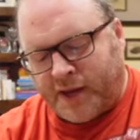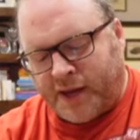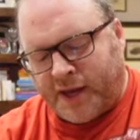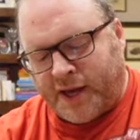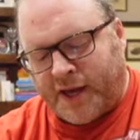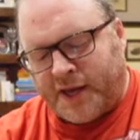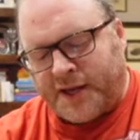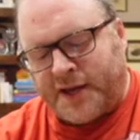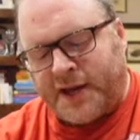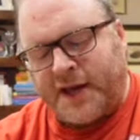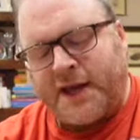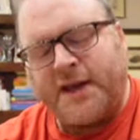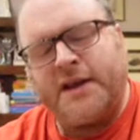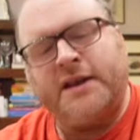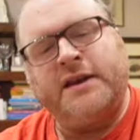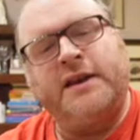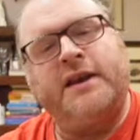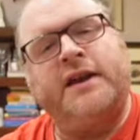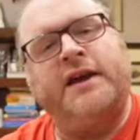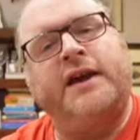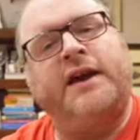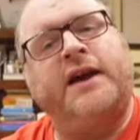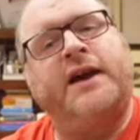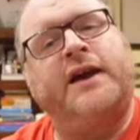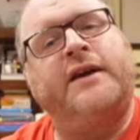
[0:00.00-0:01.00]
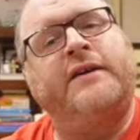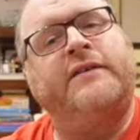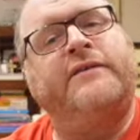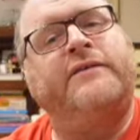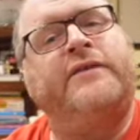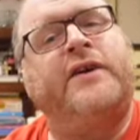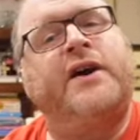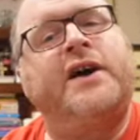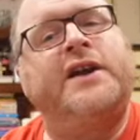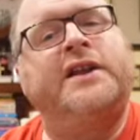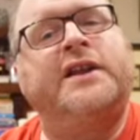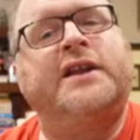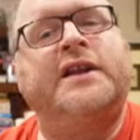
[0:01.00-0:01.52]
And then
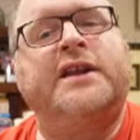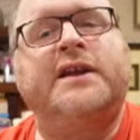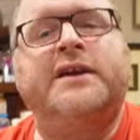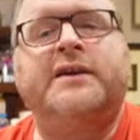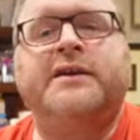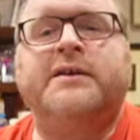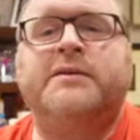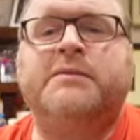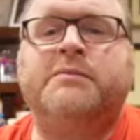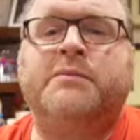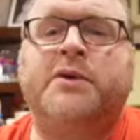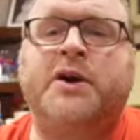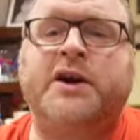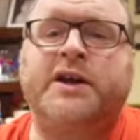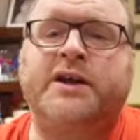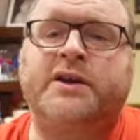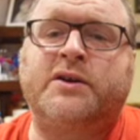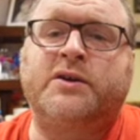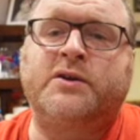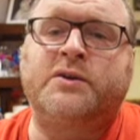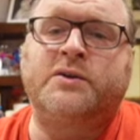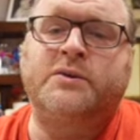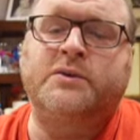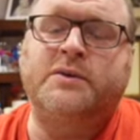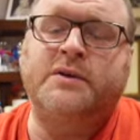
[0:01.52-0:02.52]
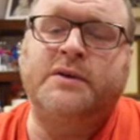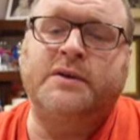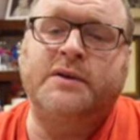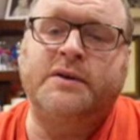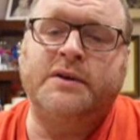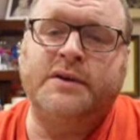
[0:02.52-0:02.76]
finally Michael,